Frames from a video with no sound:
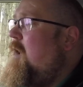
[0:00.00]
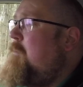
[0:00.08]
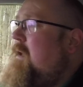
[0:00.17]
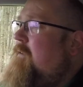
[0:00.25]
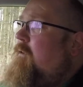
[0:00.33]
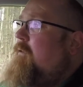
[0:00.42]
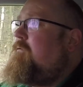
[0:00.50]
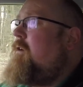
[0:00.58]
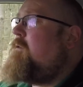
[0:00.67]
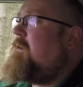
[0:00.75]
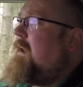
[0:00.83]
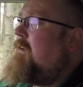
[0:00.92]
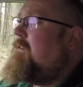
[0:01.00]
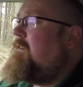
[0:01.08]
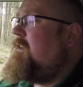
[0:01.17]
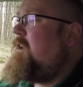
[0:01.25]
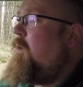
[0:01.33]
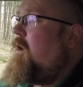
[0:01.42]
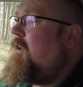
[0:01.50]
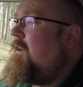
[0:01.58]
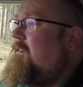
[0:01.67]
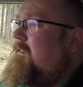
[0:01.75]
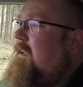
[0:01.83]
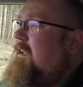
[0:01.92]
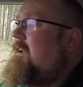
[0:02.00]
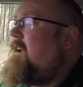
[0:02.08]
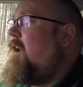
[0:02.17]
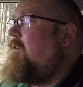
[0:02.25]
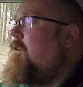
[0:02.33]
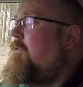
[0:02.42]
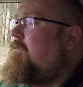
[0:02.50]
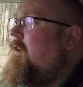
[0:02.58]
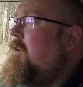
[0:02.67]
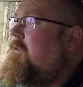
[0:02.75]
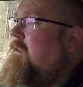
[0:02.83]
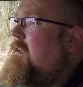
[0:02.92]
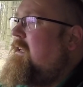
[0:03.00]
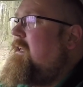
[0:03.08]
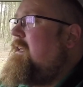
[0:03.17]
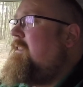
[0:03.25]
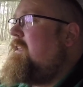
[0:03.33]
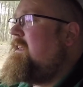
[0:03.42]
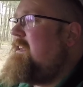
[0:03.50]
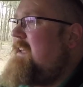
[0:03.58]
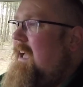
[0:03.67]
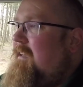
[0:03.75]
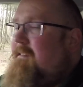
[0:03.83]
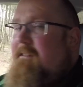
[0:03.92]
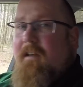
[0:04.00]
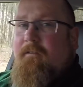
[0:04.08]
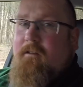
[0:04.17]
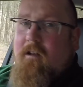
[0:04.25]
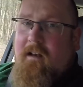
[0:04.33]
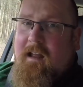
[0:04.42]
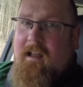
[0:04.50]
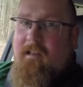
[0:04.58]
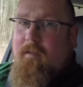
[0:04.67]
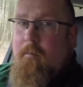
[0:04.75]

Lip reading: bit of off-road clearance and you are looking to take your car off-road, then yes, definitely the